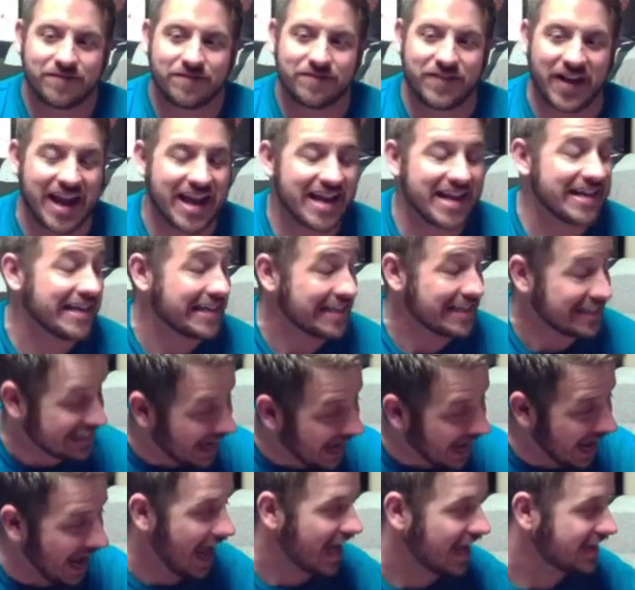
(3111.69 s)

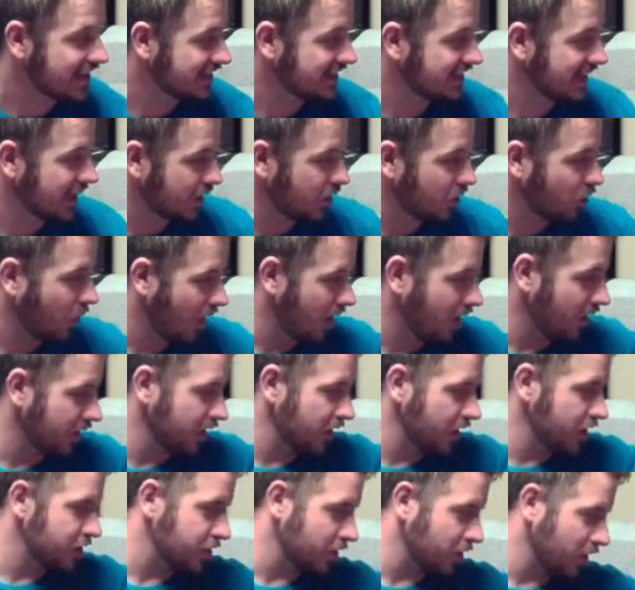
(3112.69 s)
Fantastic
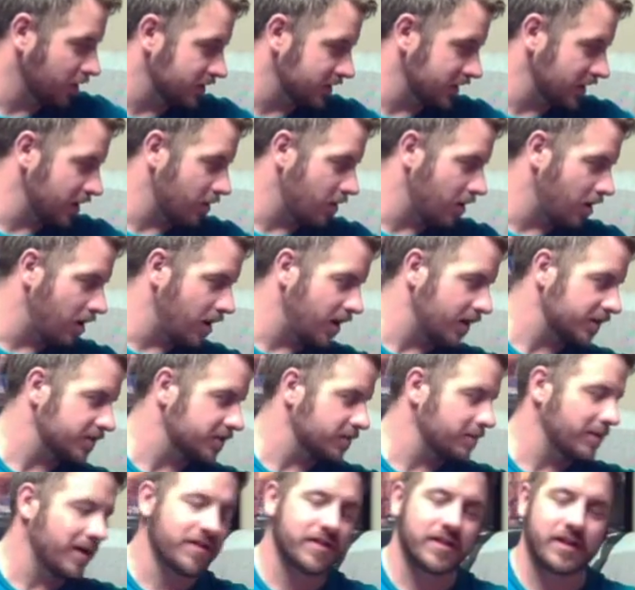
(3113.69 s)
quality shirts. They are
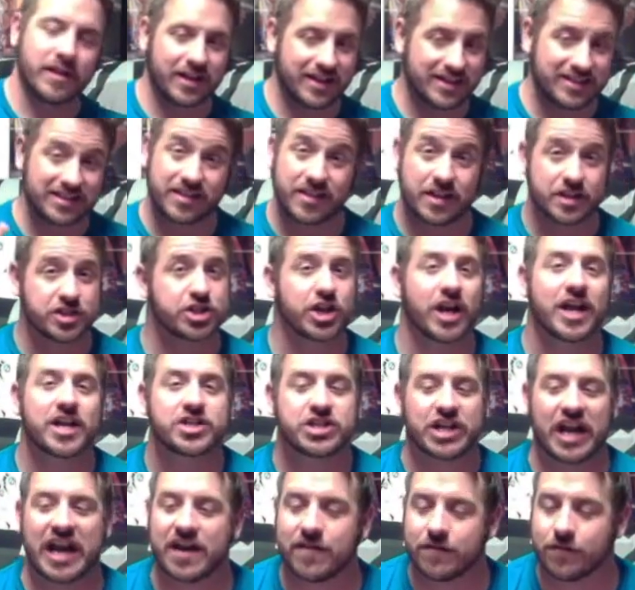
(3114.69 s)
awesome. And like I said, they
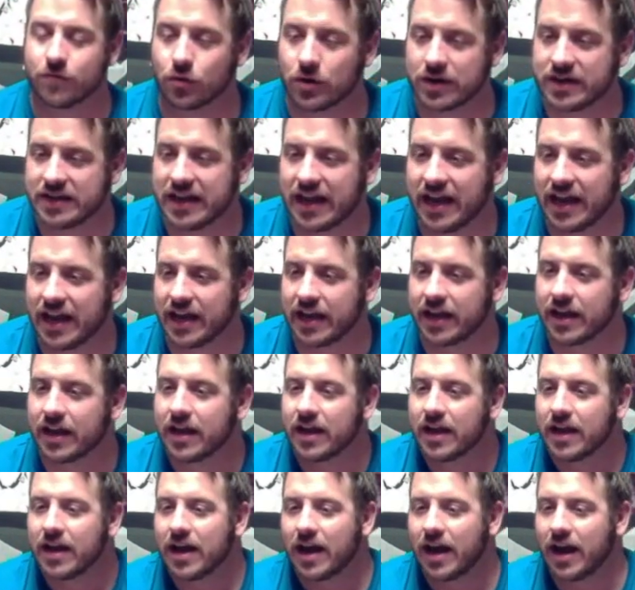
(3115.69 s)
change every day.
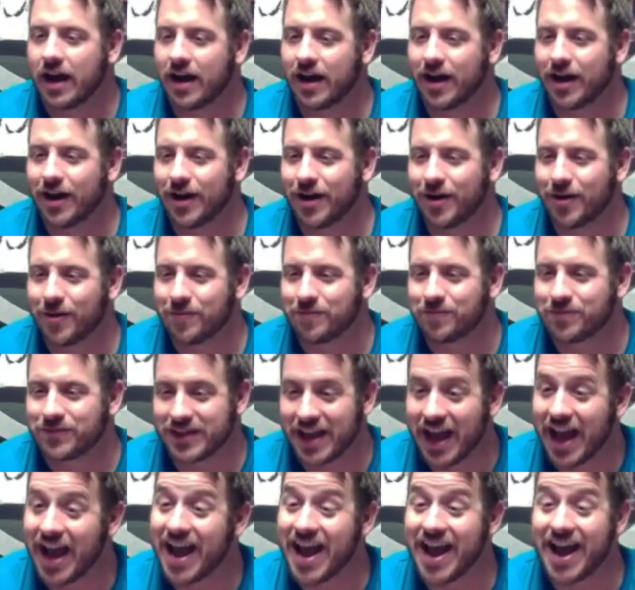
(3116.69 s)

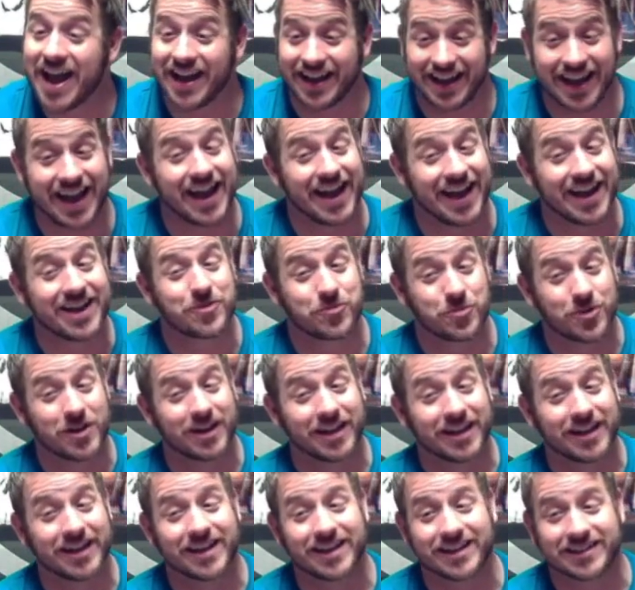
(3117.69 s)
Yeah, it
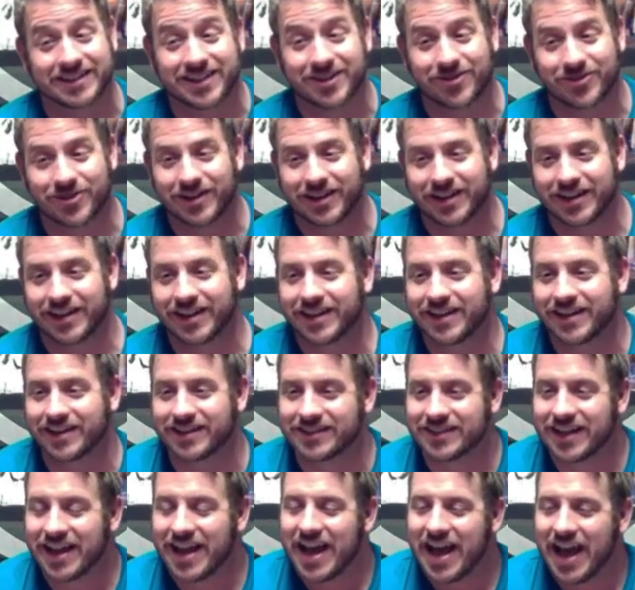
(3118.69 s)
really is. It really
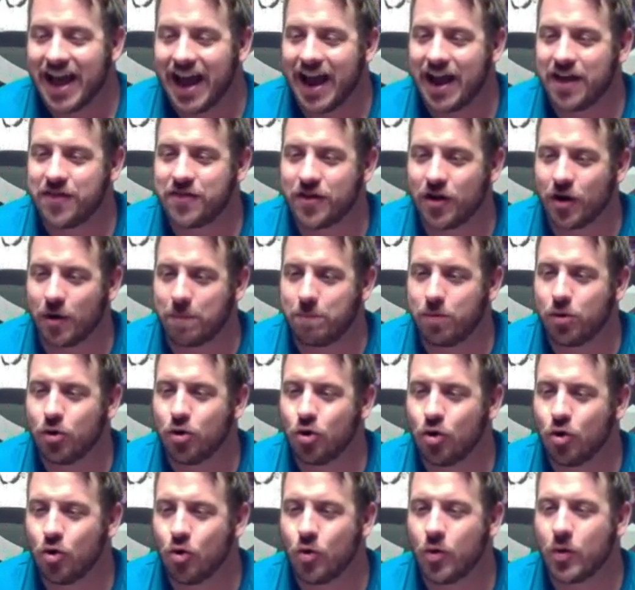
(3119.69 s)
is. And they're
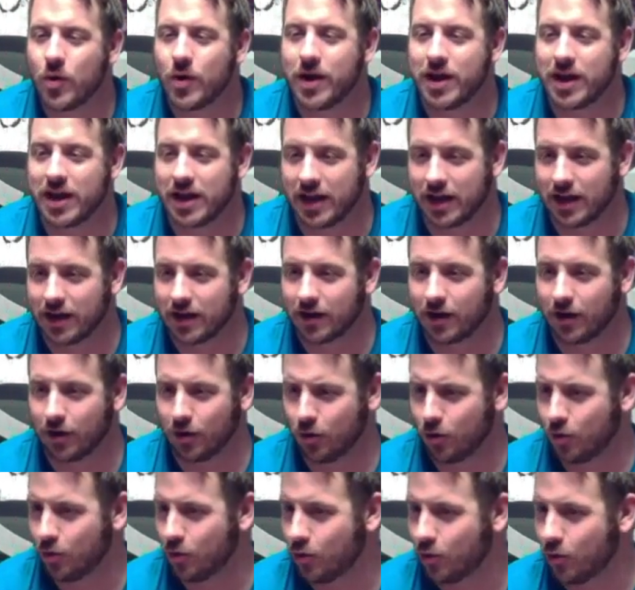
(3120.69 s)
pooing.
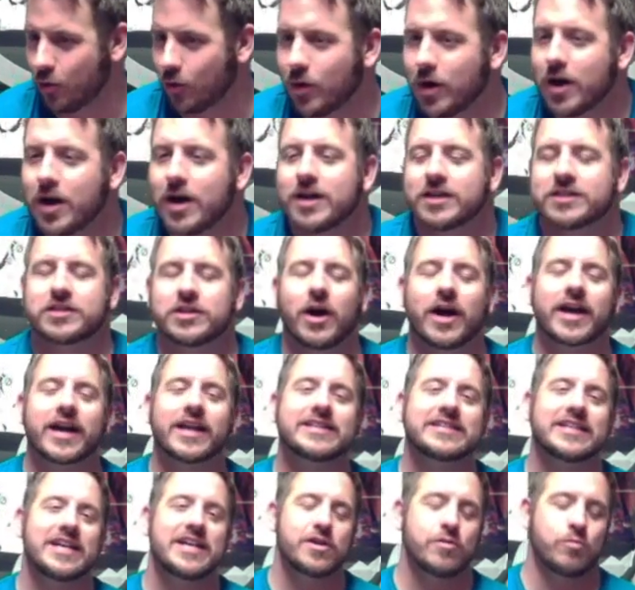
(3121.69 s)
Oh. So I
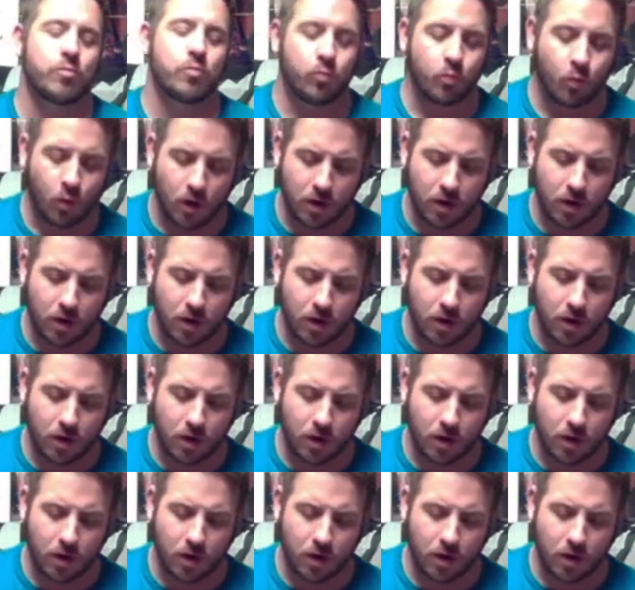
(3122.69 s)
got to tell you